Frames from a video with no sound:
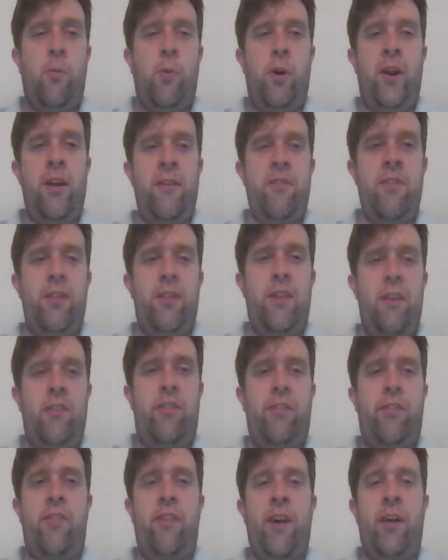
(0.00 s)
Whatever
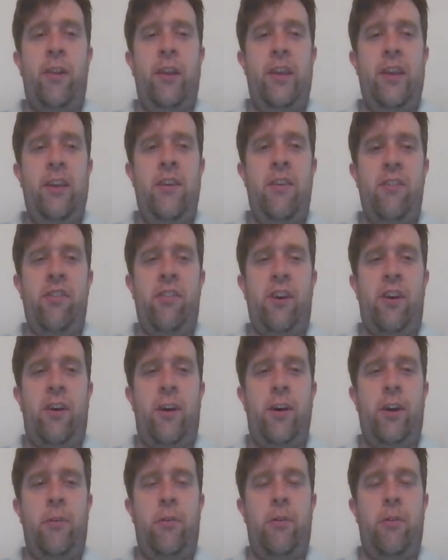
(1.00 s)
this cell is
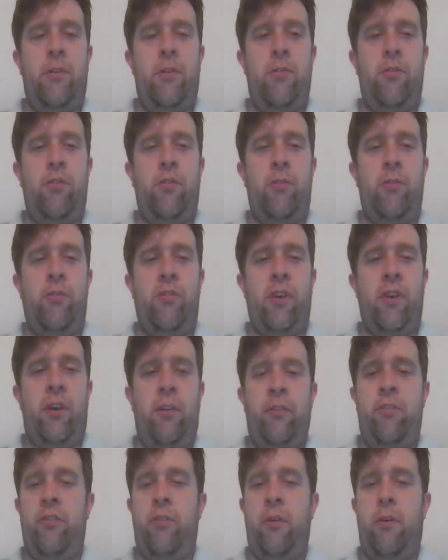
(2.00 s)
can't go in those two
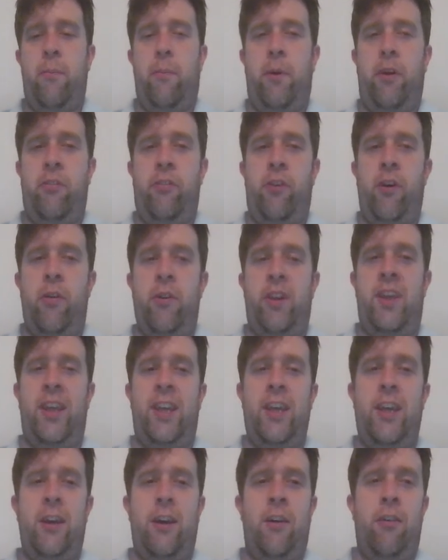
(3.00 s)
cells, so it must go
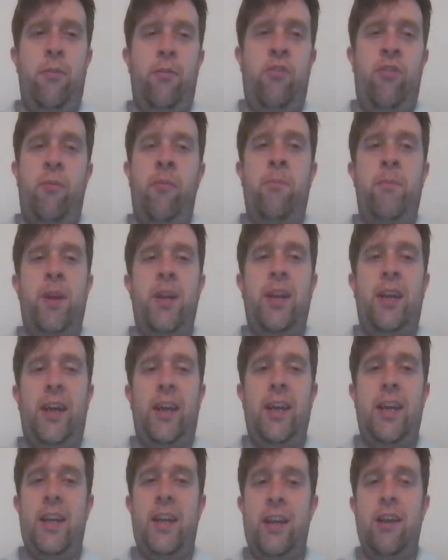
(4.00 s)
here,
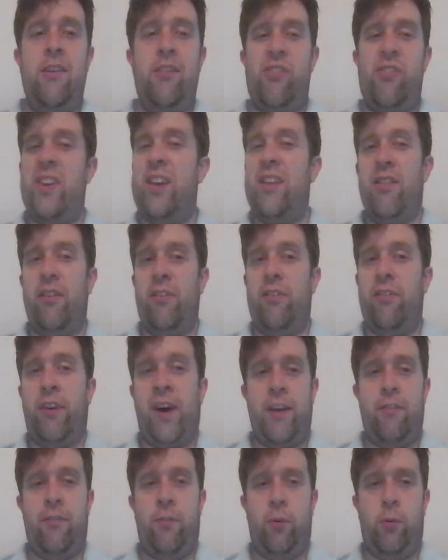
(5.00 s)
meaning it is either
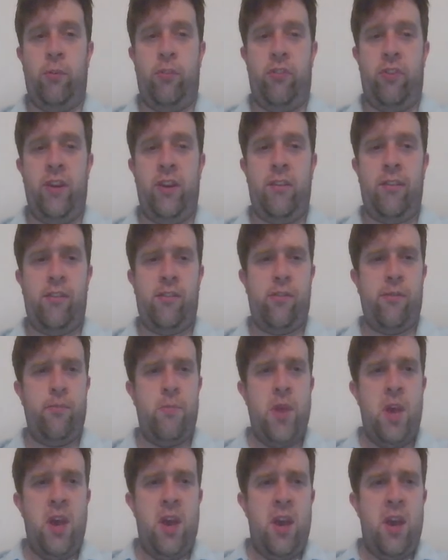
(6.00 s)
5 or 6.